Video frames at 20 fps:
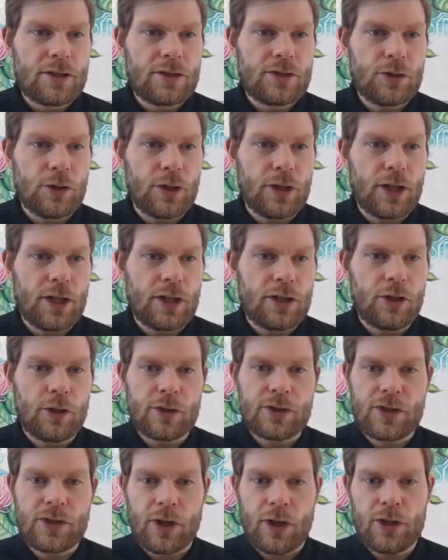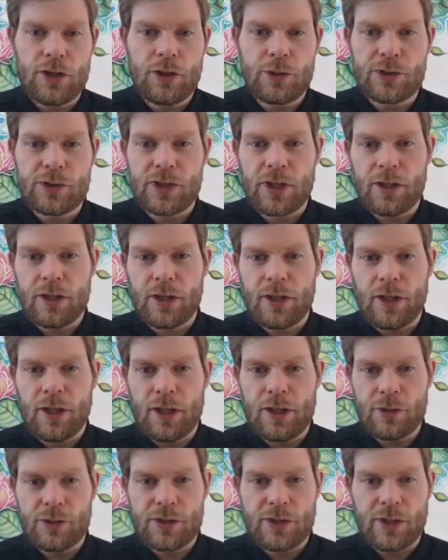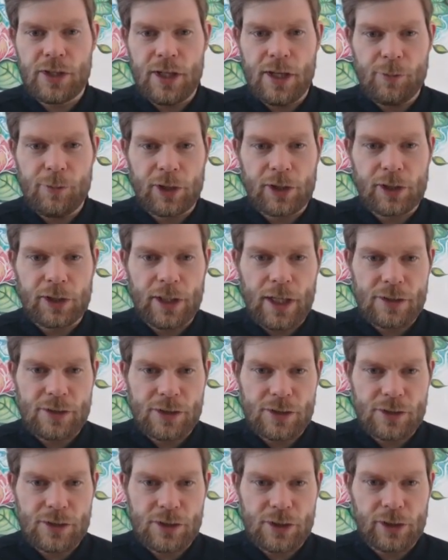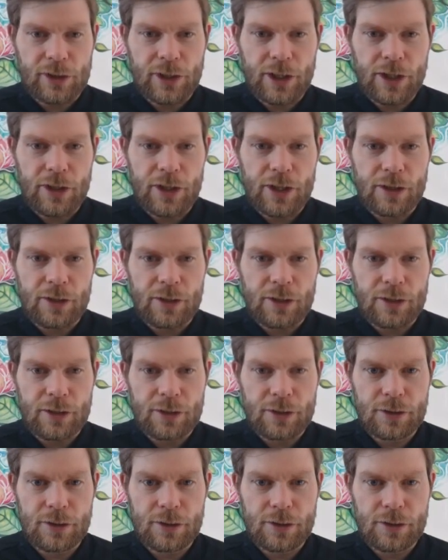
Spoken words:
So again, notice how I use it. I use the name of the class it's declared in,